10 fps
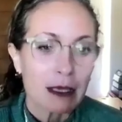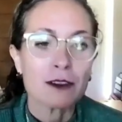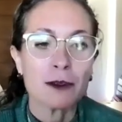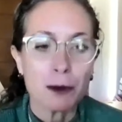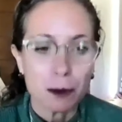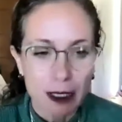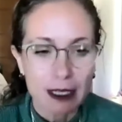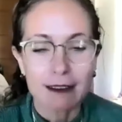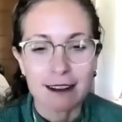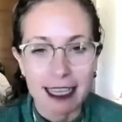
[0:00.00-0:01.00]
Because you
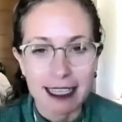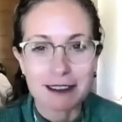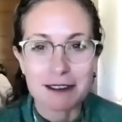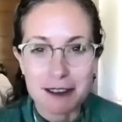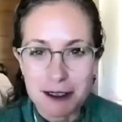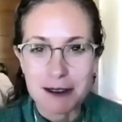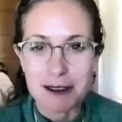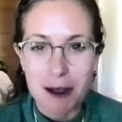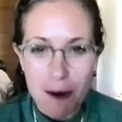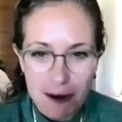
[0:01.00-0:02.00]
will get
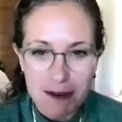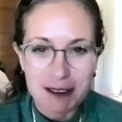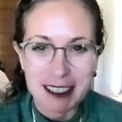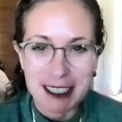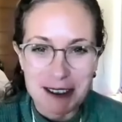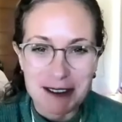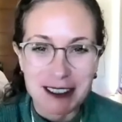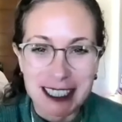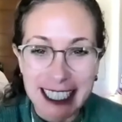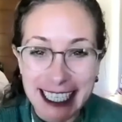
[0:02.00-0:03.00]
confused over and
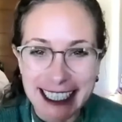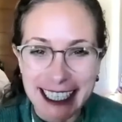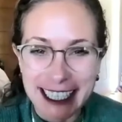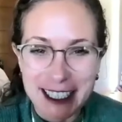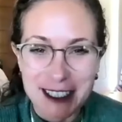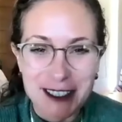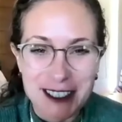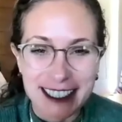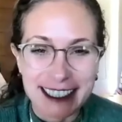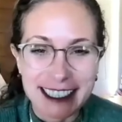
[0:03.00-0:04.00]
over again, like
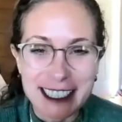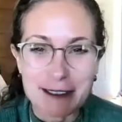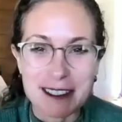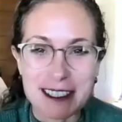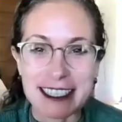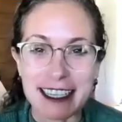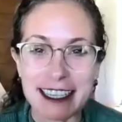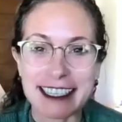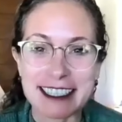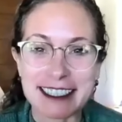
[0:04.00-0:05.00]
George and Linda were
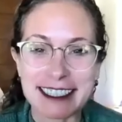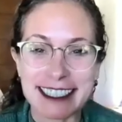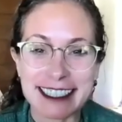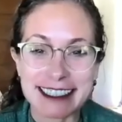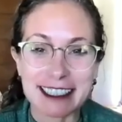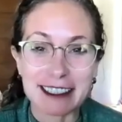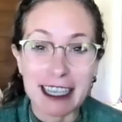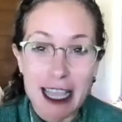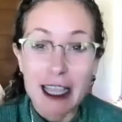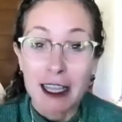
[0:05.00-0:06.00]
saying yesterday,
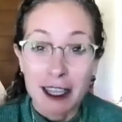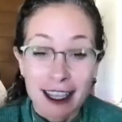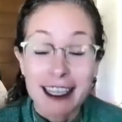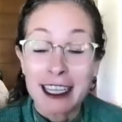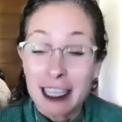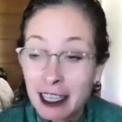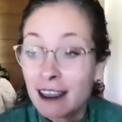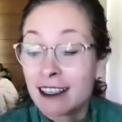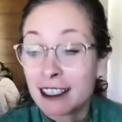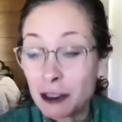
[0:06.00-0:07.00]
like
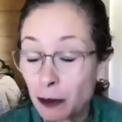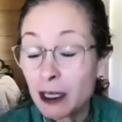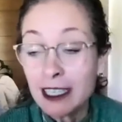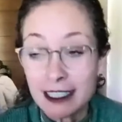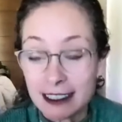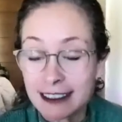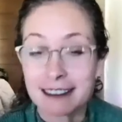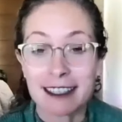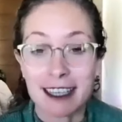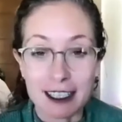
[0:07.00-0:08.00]
you will
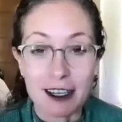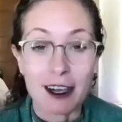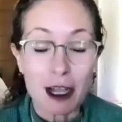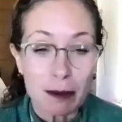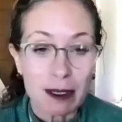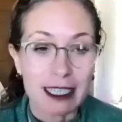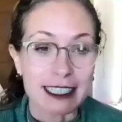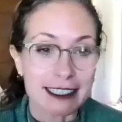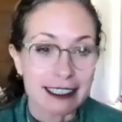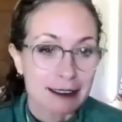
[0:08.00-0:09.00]
get caught up
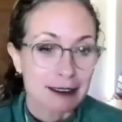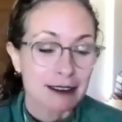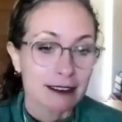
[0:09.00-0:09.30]
again.